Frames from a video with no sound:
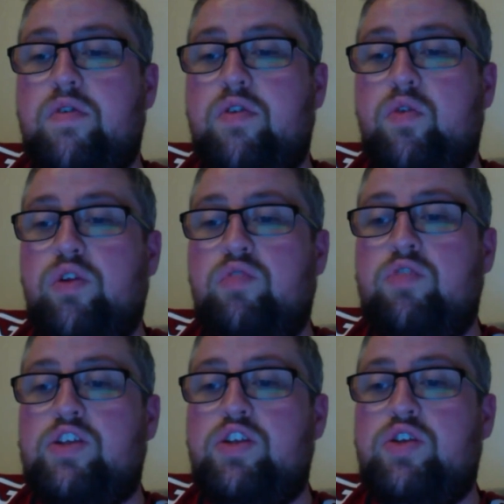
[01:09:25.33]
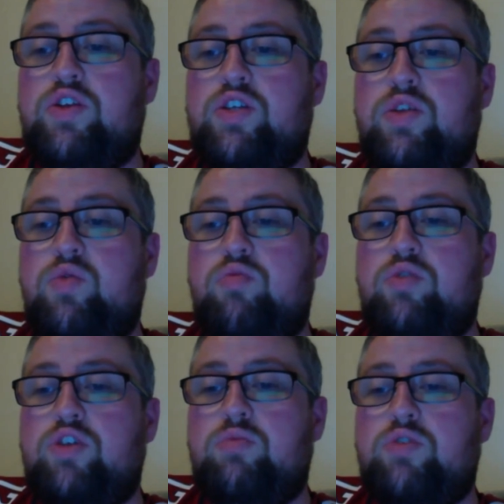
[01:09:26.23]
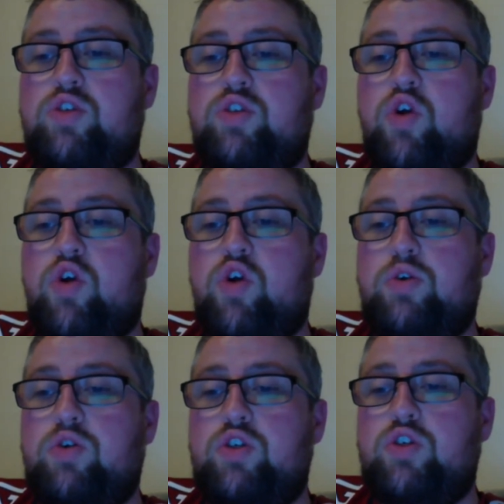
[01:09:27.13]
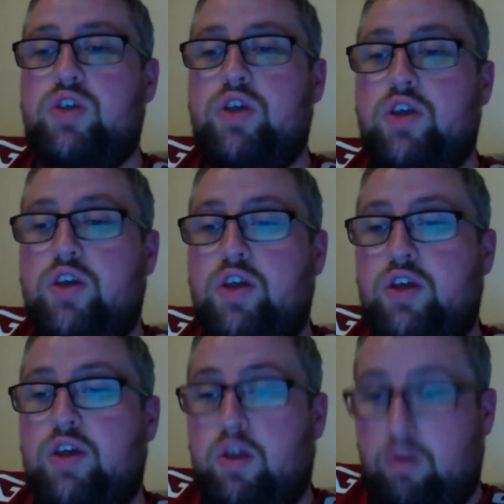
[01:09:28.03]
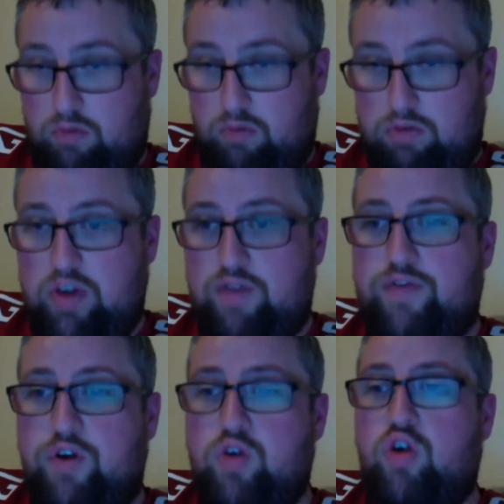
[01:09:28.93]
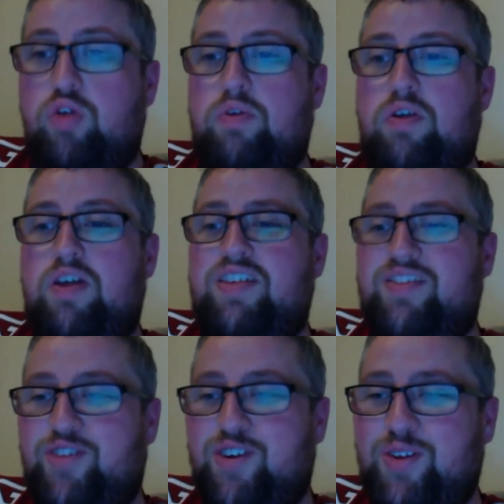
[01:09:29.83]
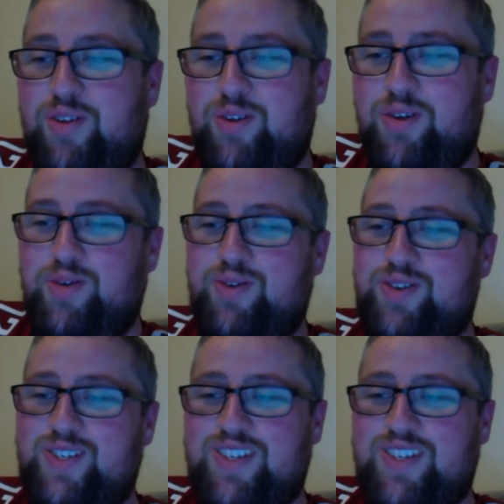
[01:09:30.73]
The only reason you see no Muslims in Scotland is because you're fuck all goats.